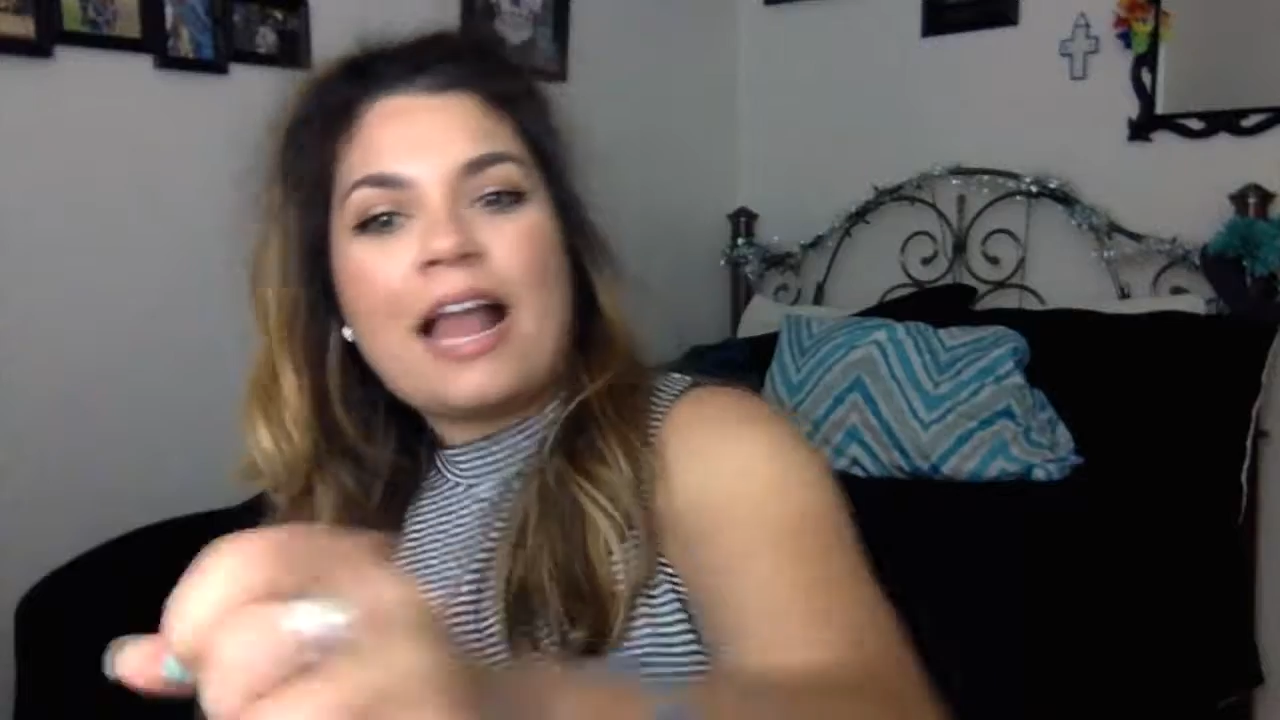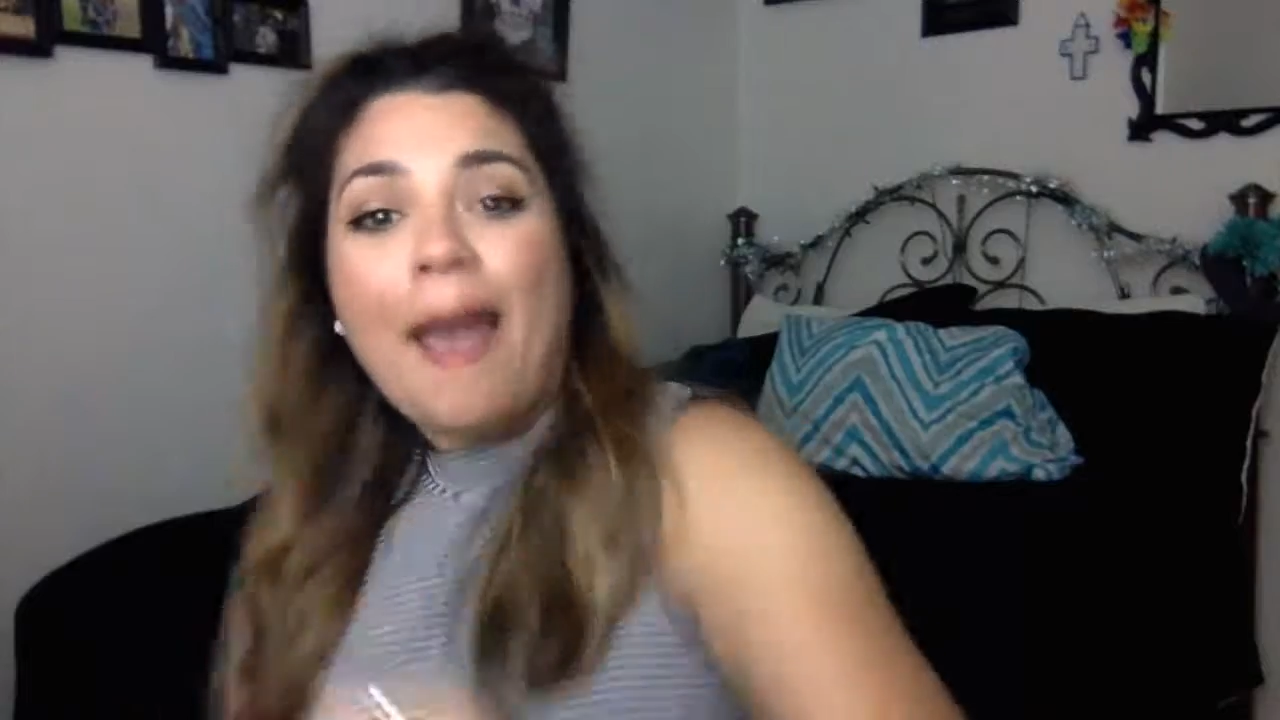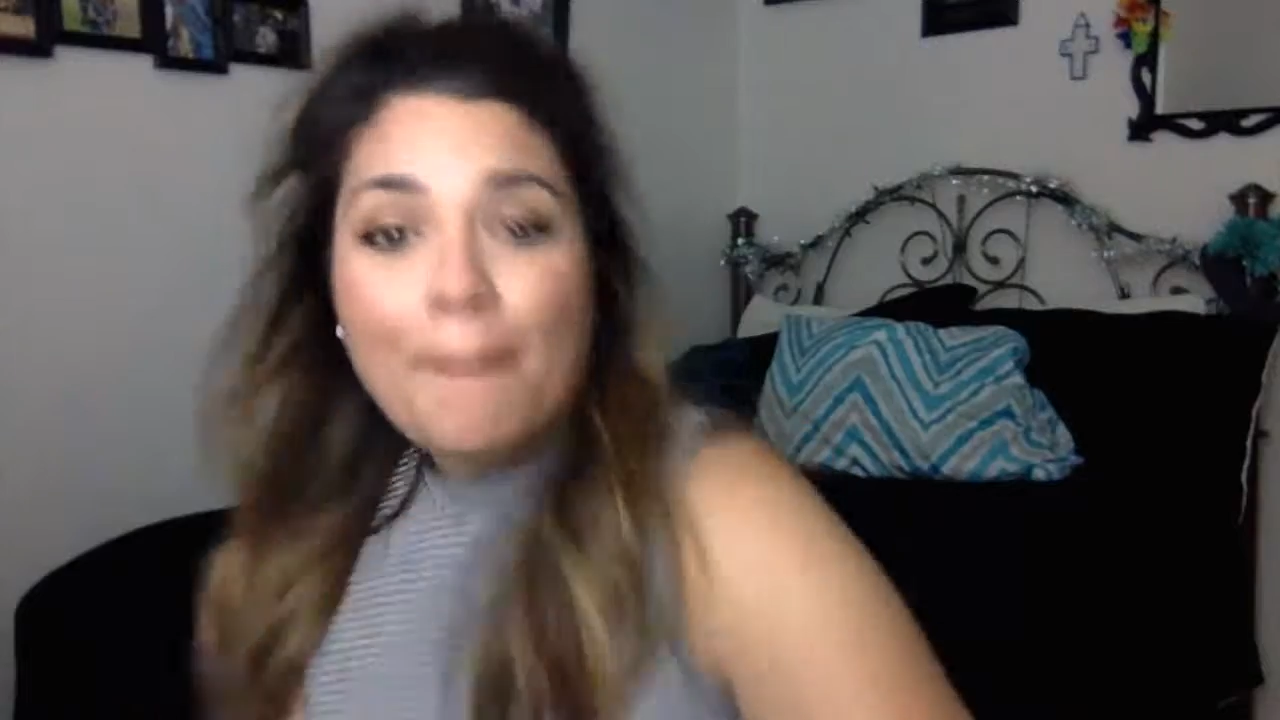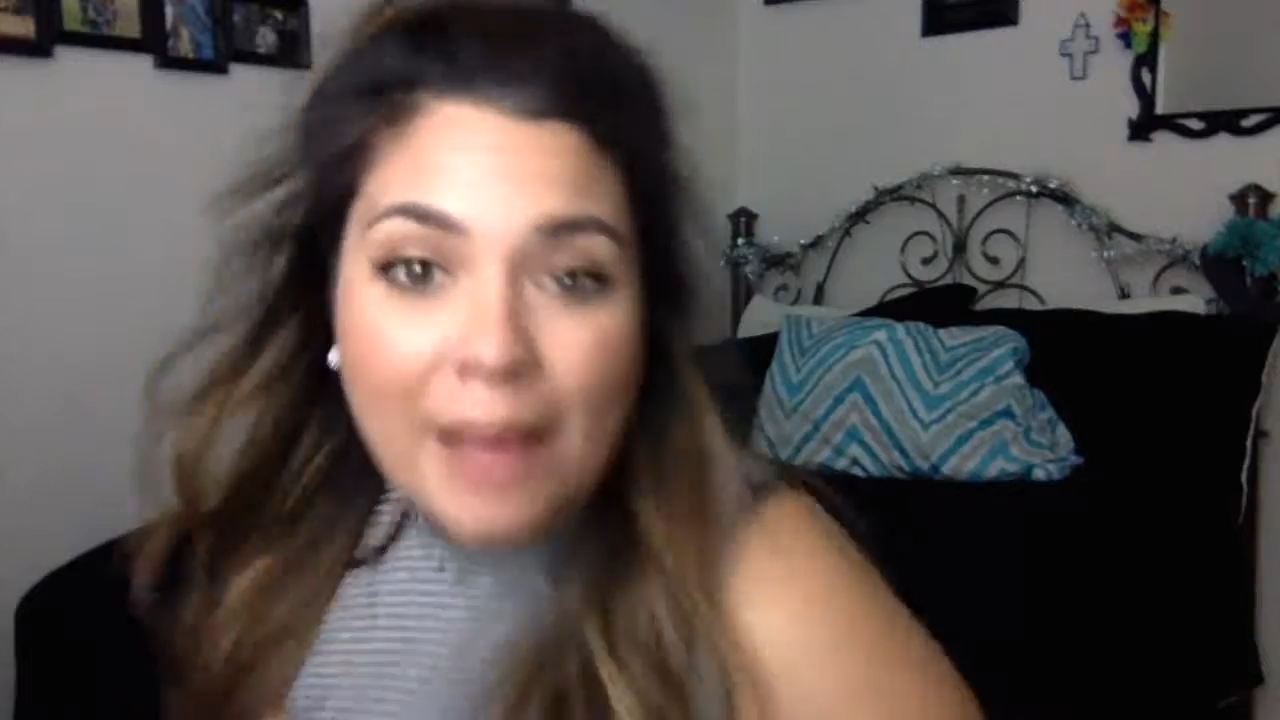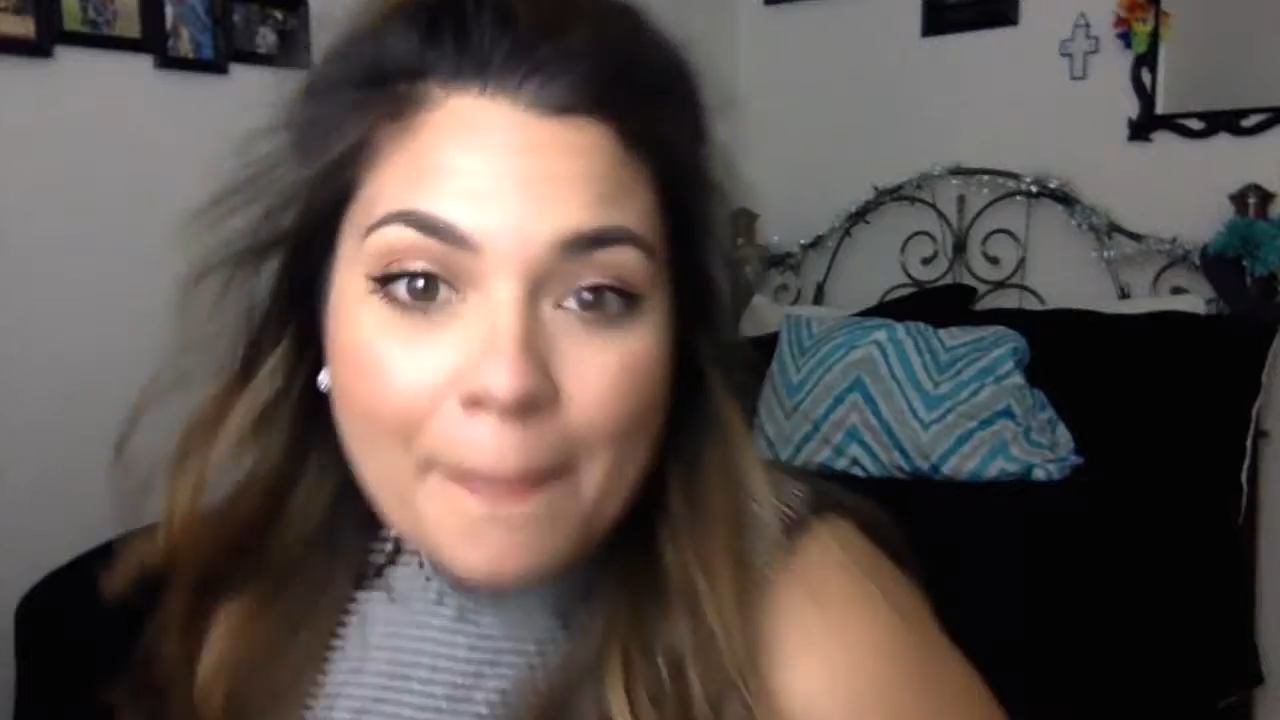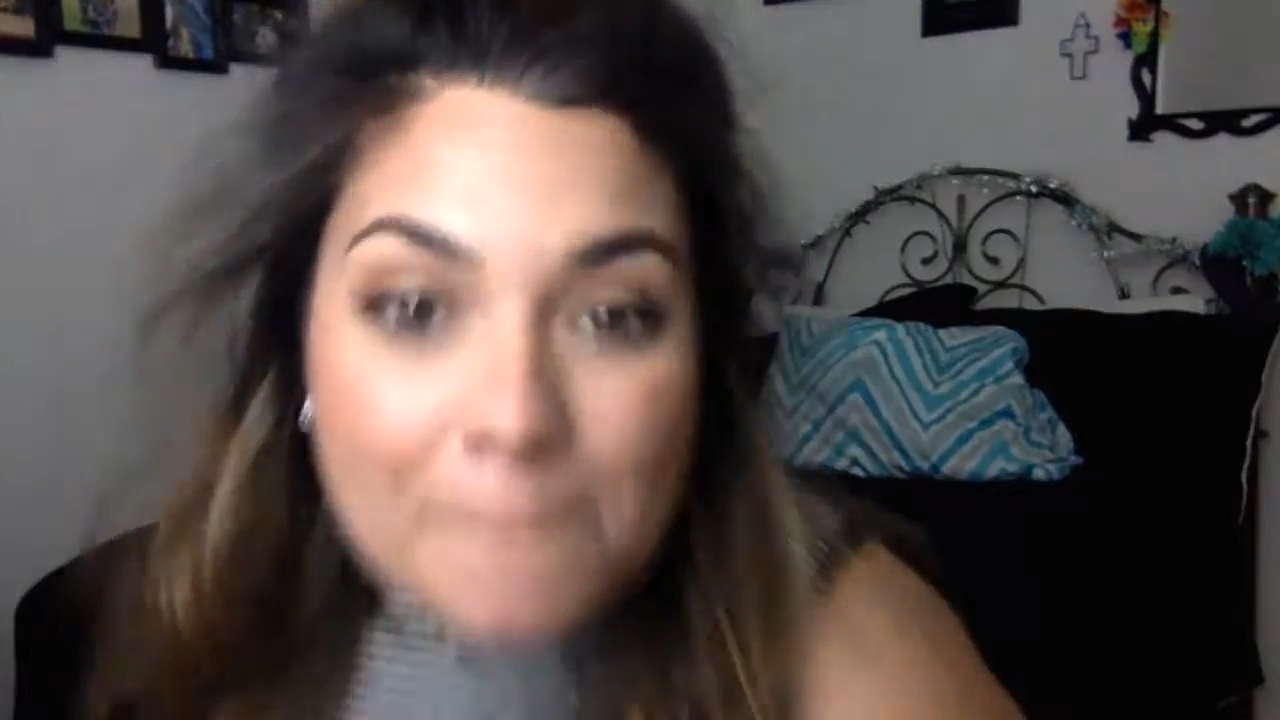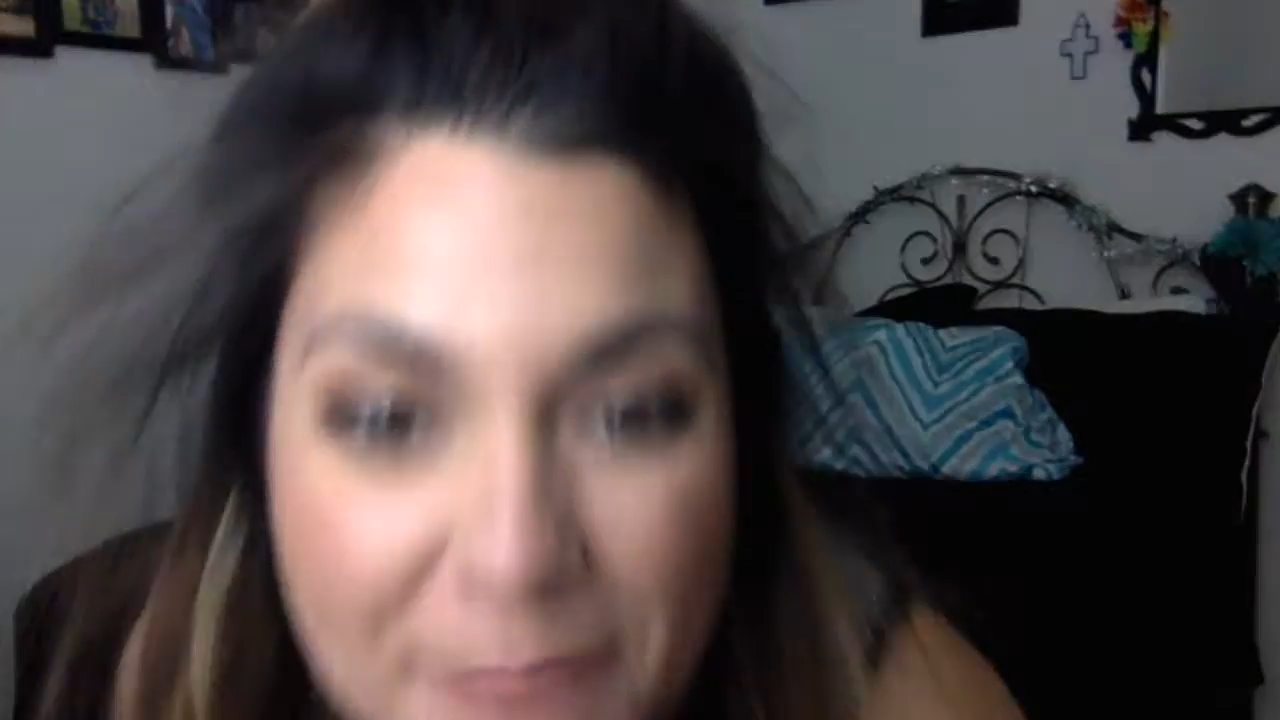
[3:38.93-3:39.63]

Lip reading: have my